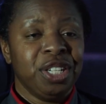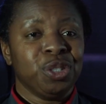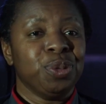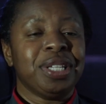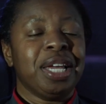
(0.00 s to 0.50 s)

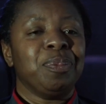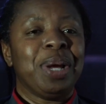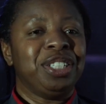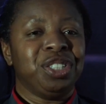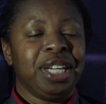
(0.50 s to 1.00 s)
So, say a
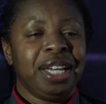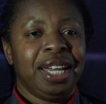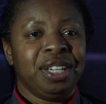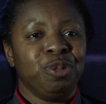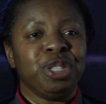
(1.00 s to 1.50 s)
patient that
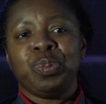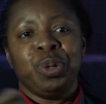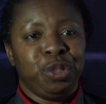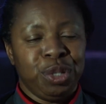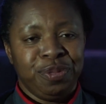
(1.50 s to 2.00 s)
had a
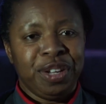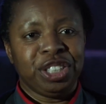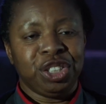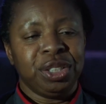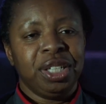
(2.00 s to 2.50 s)
respiratory
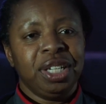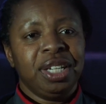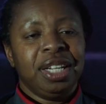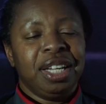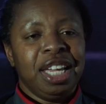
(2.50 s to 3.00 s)
infection
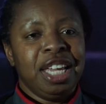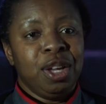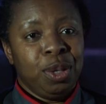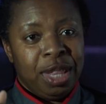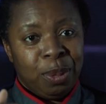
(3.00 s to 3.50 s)

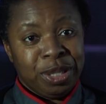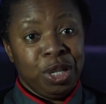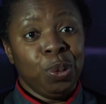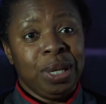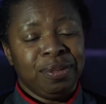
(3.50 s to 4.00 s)
that was
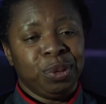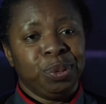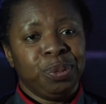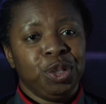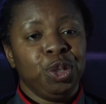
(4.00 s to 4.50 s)
low
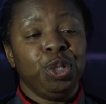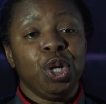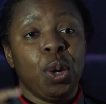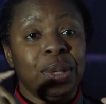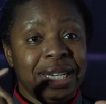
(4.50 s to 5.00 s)
level, you'd
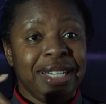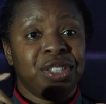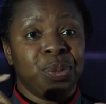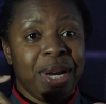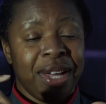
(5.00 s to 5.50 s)
only need
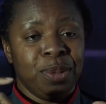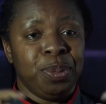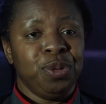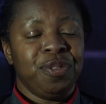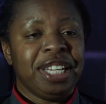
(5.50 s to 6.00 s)
to wear the
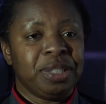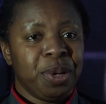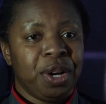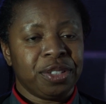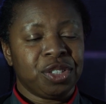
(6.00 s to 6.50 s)
blue face
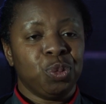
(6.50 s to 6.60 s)
mask.